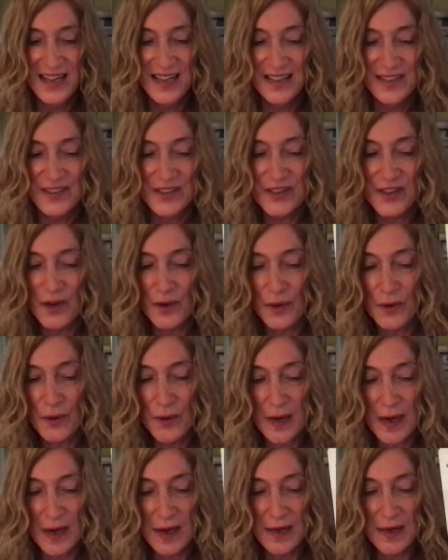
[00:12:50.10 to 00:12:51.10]

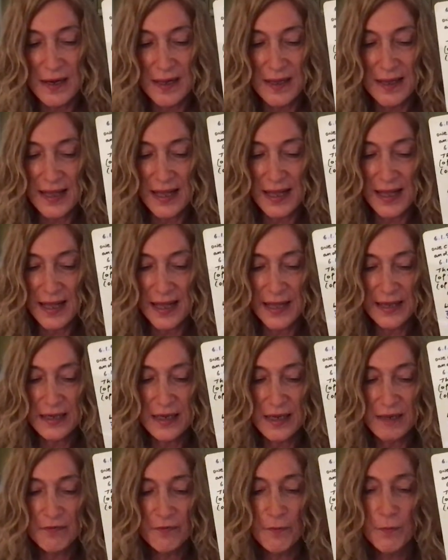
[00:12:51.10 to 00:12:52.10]
So
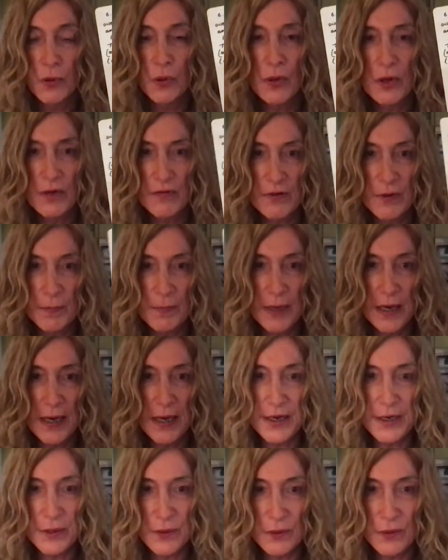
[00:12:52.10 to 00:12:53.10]
Ekaf Purva
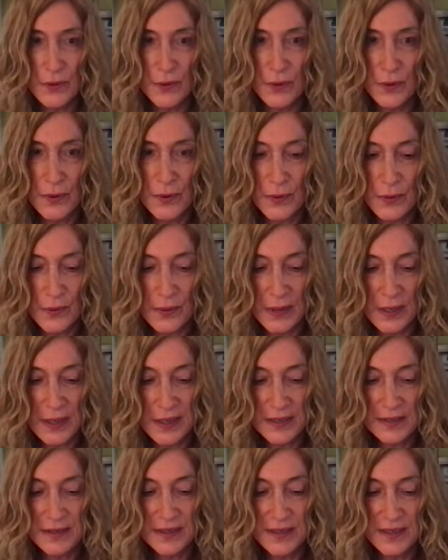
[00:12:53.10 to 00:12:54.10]
Pareyoho
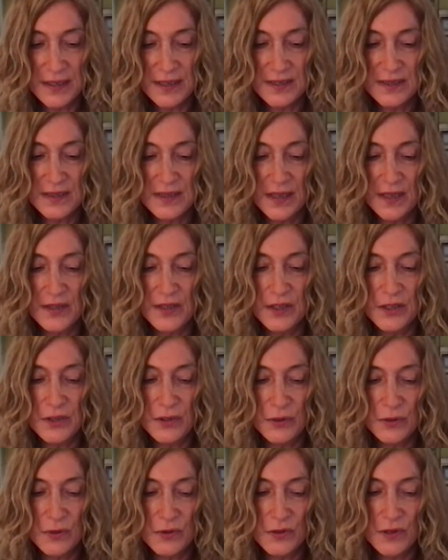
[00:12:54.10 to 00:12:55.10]
is a Sandhi
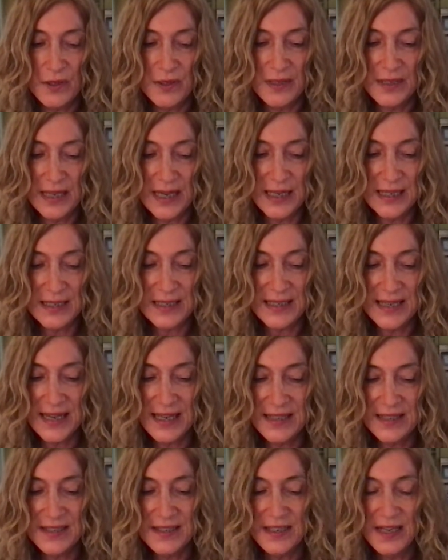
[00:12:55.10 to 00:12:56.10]
Sutra that
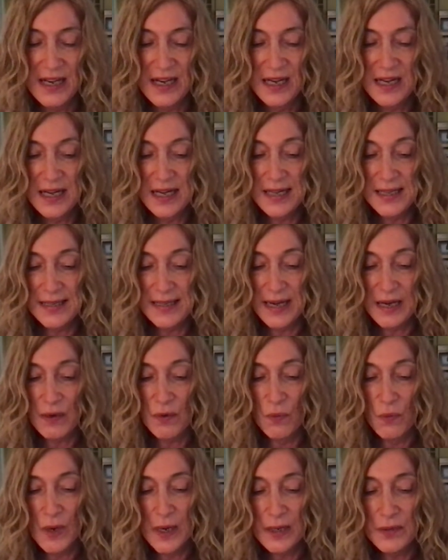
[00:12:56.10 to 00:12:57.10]
says that
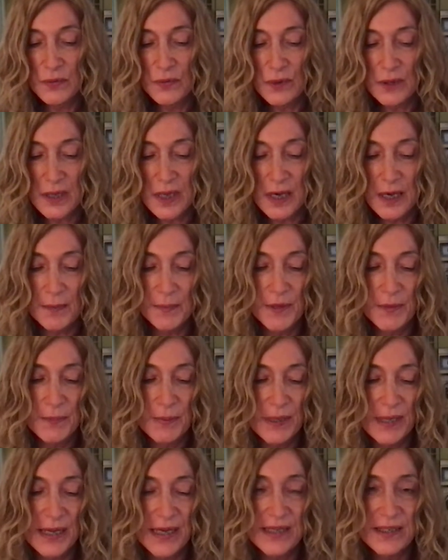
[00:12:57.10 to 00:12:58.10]
one will come in
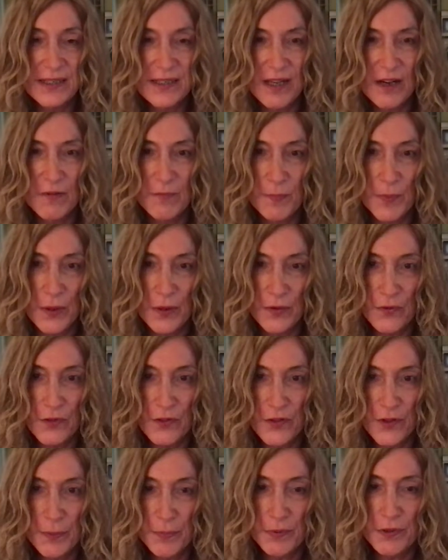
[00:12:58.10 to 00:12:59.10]
place of both
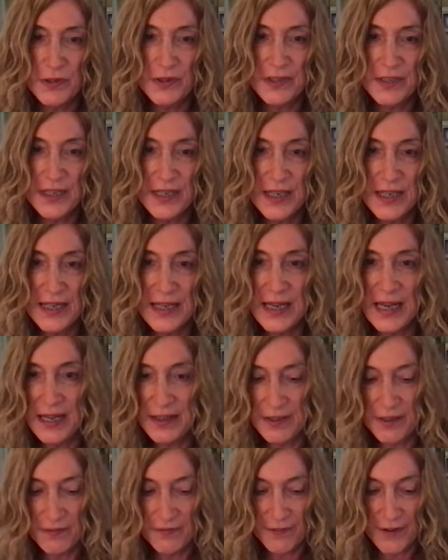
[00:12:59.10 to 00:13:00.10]
the preceding
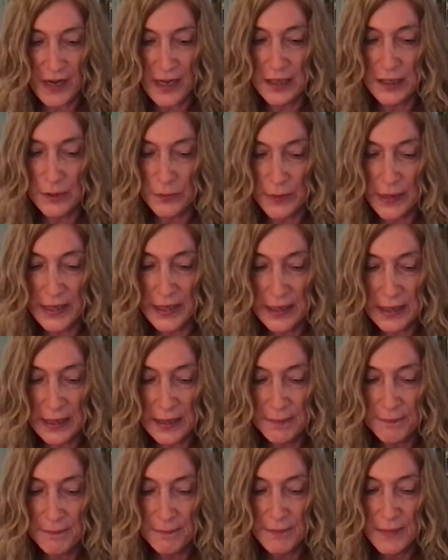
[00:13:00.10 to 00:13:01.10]
and the following.
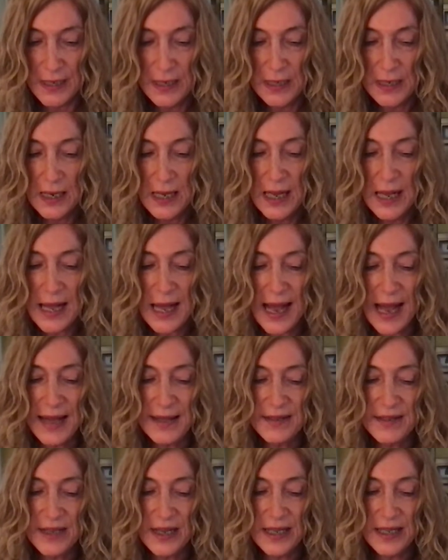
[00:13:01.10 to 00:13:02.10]

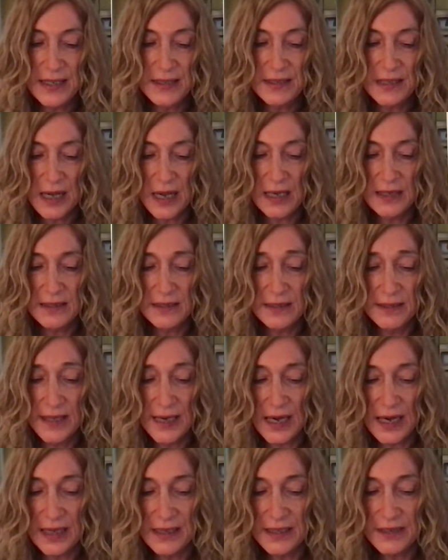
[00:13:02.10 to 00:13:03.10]
And then
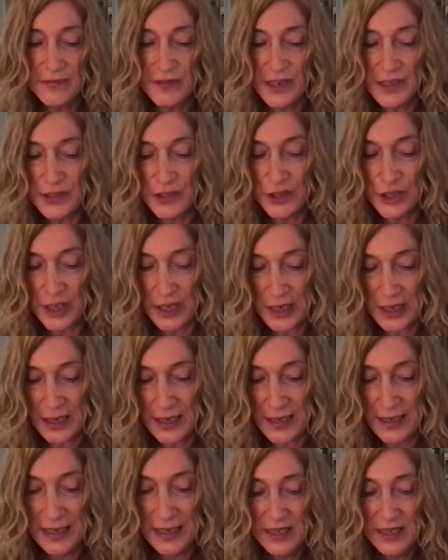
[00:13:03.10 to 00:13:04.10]
Antadivacha,
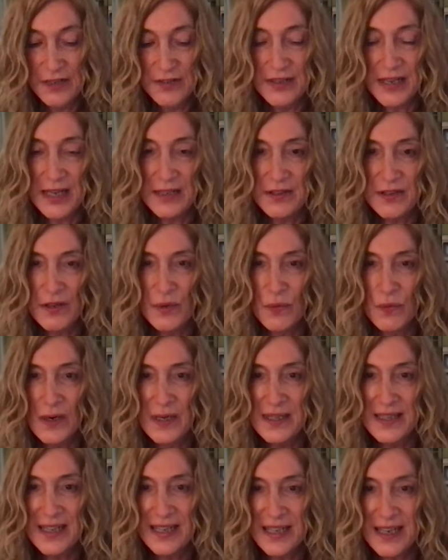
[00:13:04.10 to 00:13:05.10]
that the
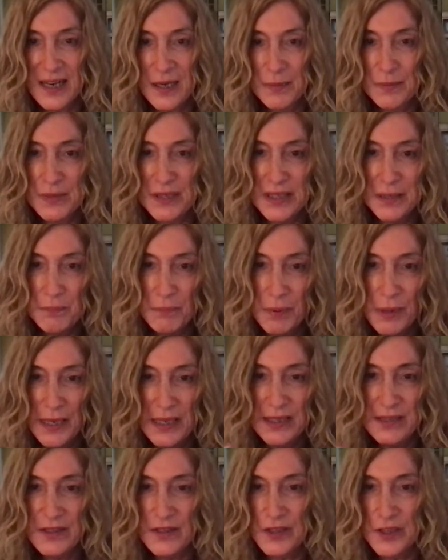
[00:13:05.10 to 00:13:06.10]
one that comes in
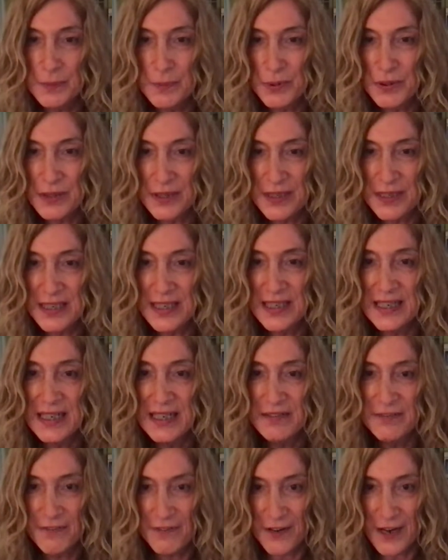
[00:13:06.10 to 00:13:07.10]
place of the preceding
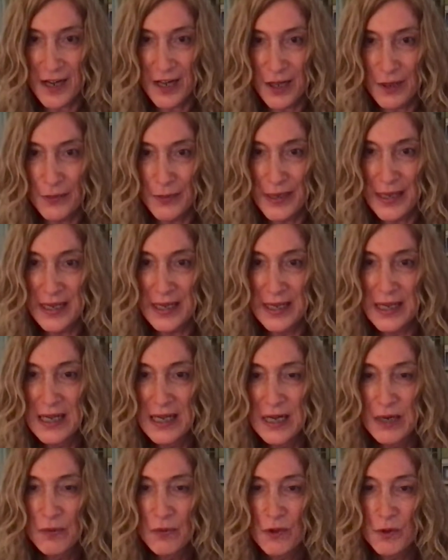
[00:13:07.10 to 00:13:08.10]
and following
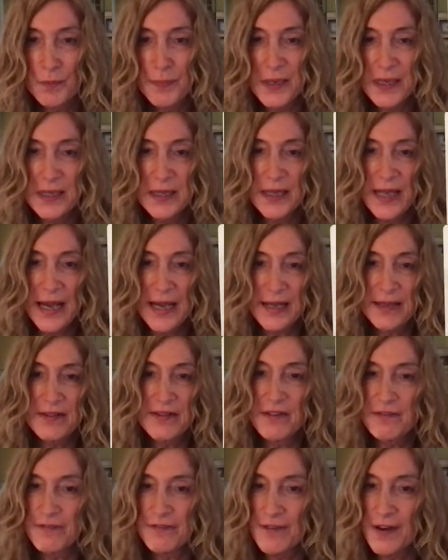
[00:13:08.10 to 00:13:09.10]
will be like
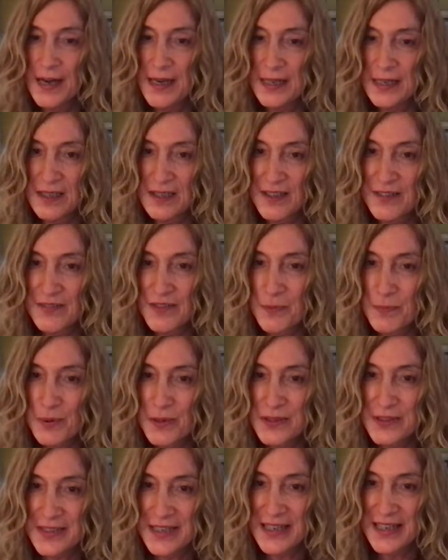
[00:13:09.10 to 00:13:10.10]
the final of the
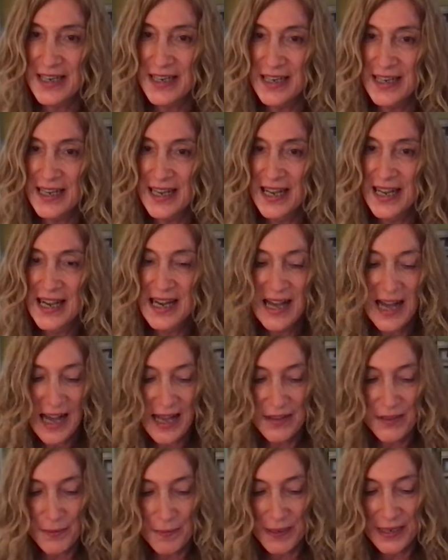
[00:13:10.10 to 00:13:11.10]
preceding
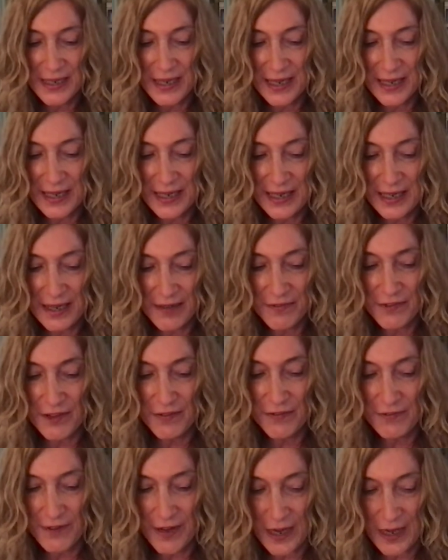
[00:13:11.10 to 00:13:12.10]
and the beginning of the
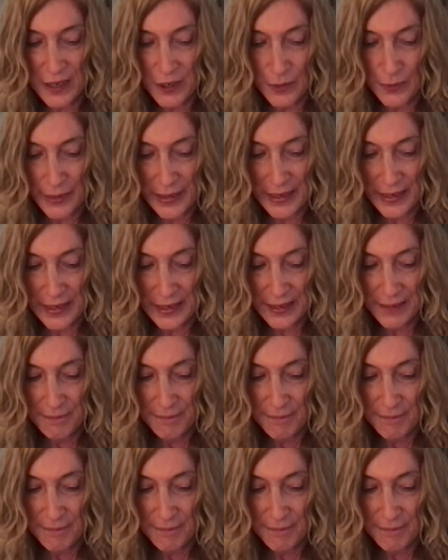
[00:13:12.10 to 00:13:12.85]
following.